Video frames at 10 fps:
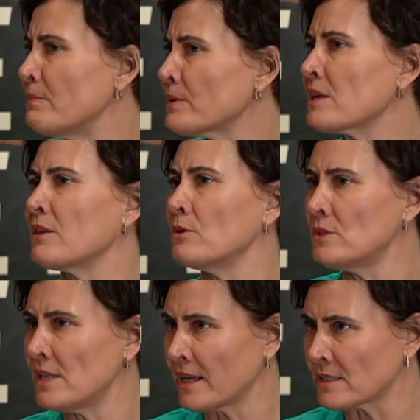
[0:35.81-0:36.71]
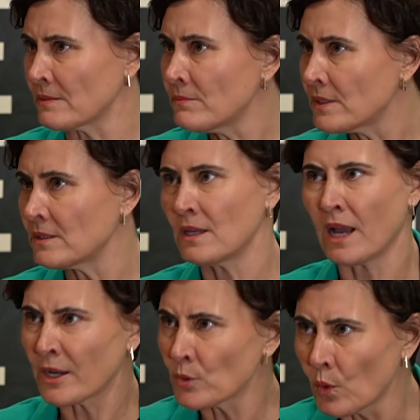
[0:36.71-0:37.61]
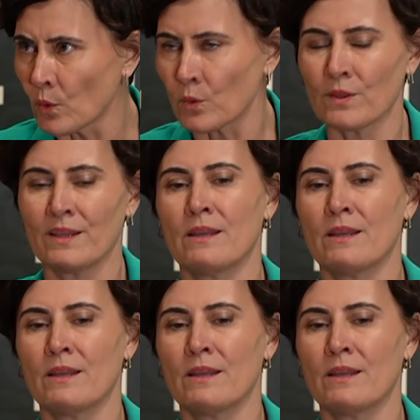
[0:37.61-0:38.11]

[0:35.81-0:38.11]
people's enthusiasm at all,